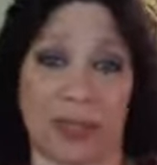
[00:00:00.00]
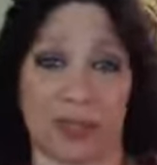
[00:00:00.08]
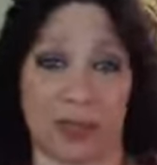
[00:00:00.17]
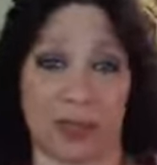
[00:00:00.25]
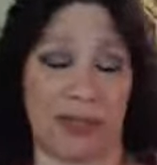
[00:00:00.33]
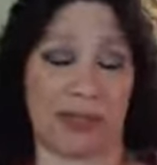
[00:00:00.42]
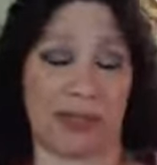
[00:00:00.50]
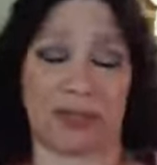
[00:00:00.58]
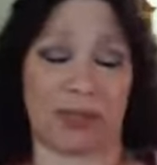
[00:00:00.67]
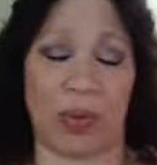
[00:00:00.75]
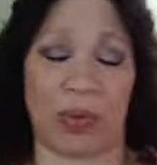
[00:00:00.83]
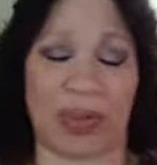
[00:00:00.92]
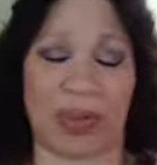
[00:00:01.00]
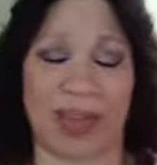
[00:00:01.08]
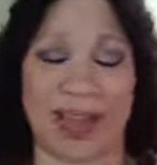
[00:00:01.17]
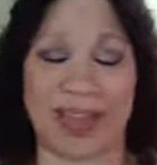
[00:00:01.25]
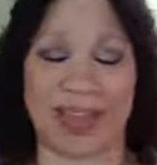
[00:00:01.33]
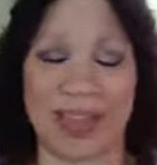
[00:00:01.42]
it's something that we were
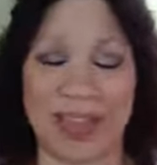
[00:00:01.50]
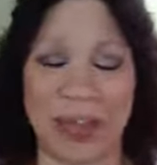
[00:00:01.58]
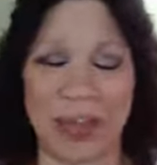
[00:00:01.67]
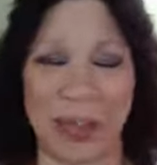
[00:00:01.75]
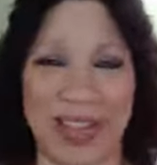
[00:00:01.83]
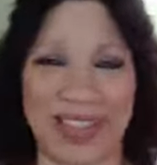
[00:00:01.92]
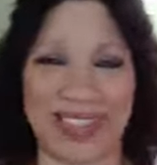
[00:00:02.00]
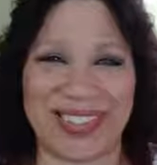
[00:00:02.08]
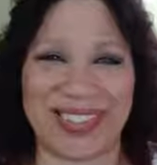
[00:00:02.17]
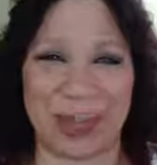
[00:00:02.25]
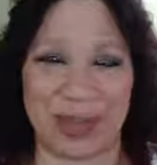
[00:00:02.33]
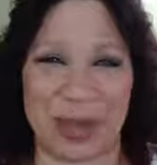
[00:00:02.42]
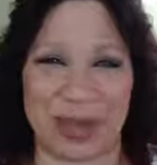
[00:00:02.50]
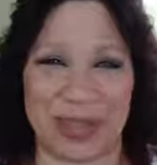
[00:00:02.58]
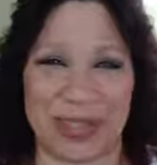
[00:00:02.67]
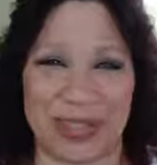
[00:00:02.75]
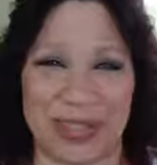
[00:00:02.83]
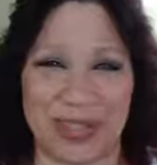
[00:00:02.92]
not raised to be
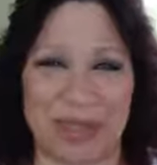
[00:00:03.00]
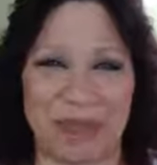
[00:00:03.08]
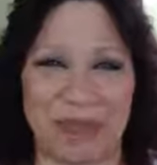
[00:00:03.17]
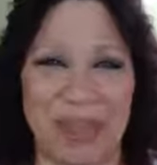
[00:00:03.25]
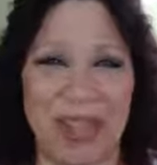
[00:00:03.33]
able to do.